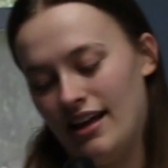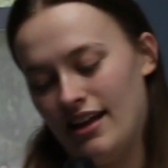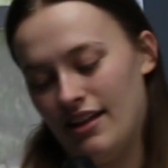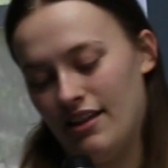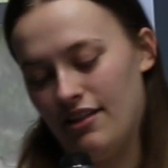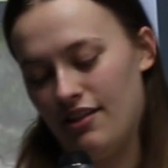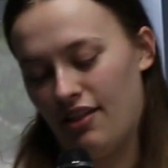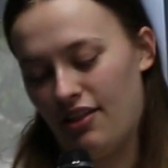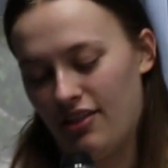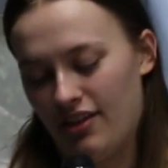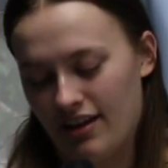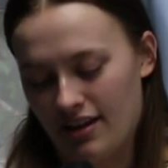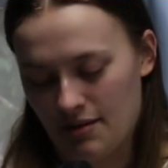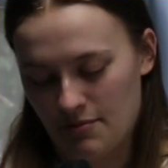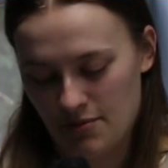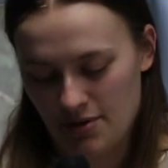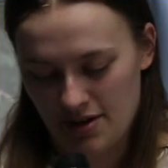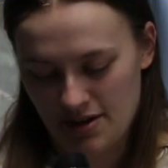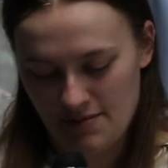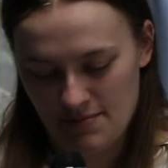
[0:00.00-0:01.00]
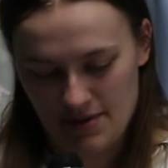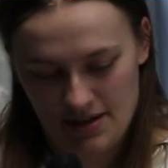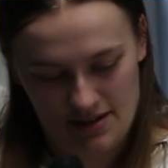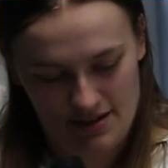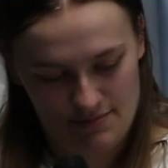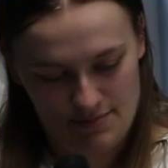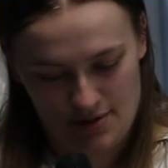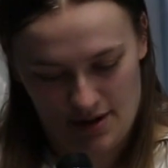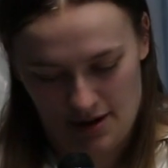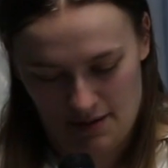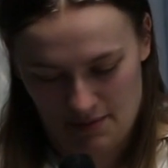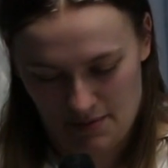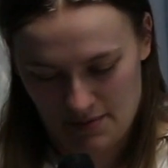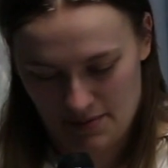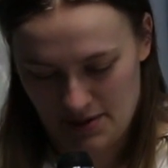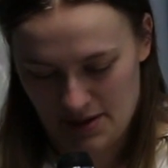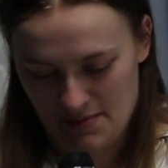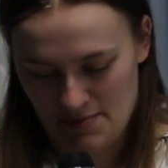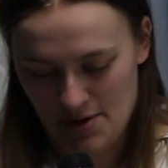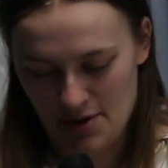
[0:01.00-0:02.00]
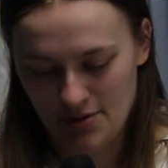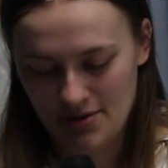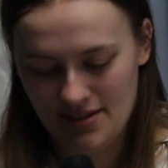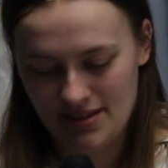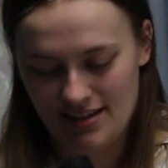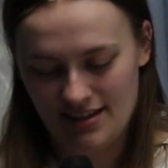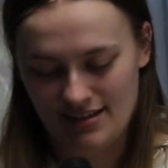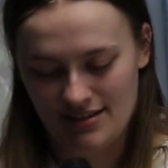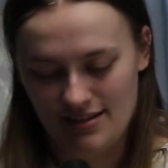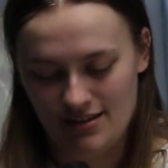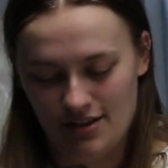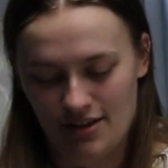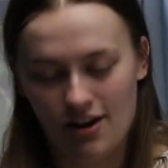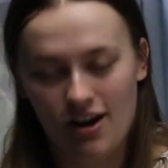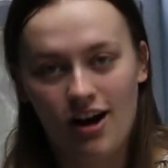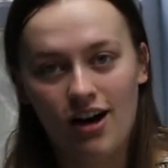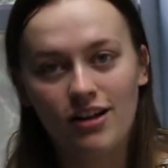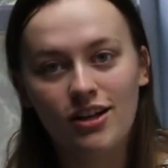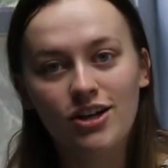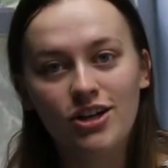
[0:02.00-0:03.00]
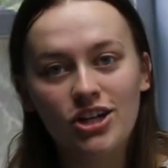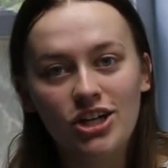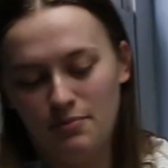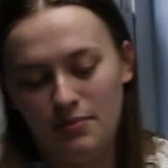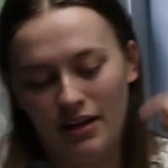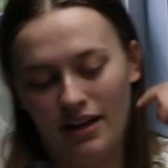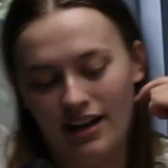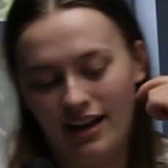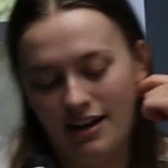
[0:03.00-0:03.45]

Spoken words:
The thing I'm worried about probably most is the collar, but I